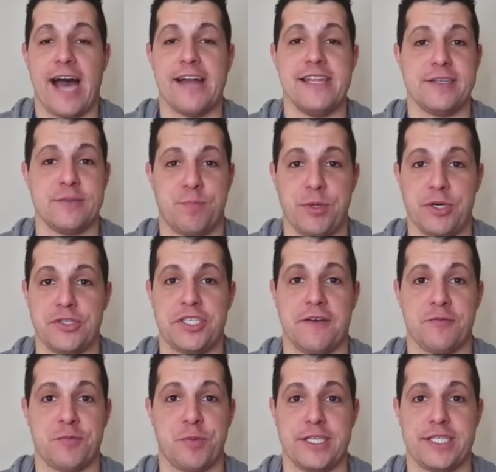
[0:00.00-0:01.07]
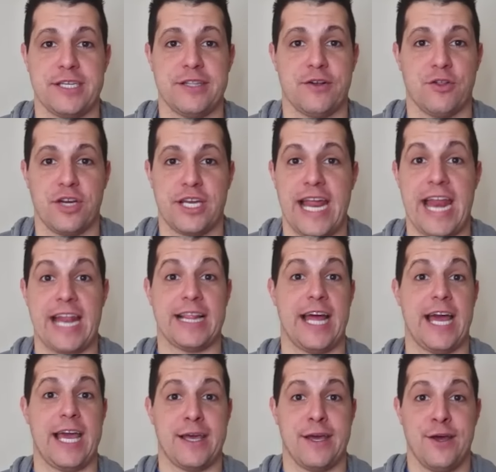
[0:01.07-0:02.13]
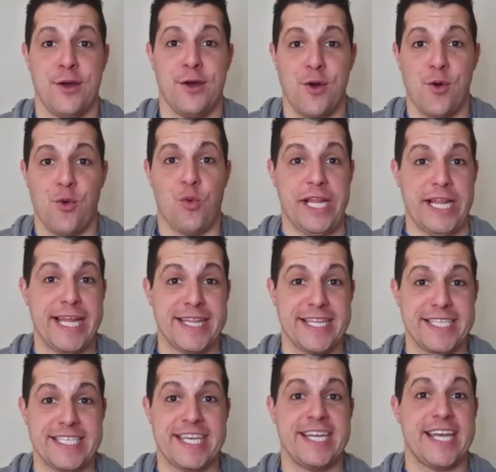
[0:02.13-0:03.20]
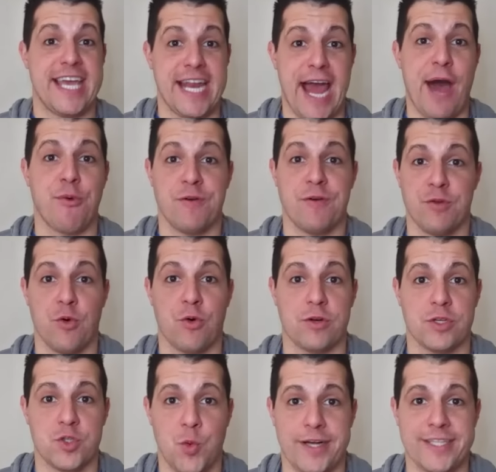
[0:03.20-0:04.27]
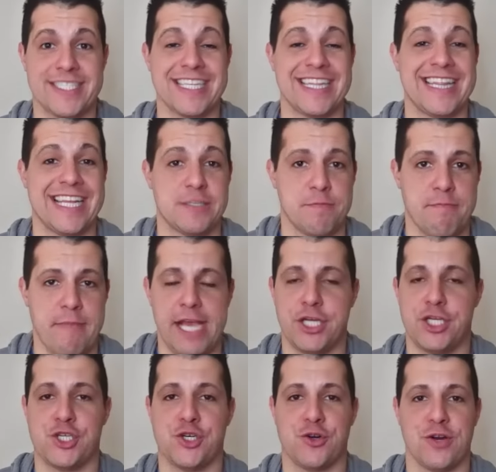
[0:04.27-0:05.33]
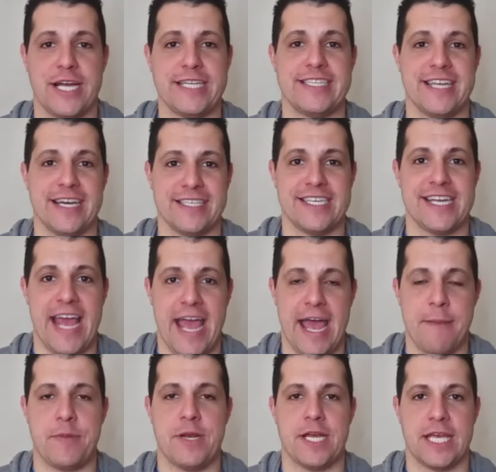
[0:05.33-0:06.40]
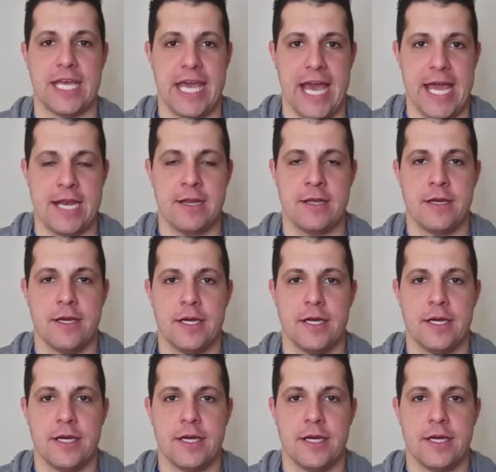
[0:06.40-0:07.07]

think Bill Self's probably sitting there looking at it like, we let this kid get out of Lawrence once. Let's make sure it doesn't happen again.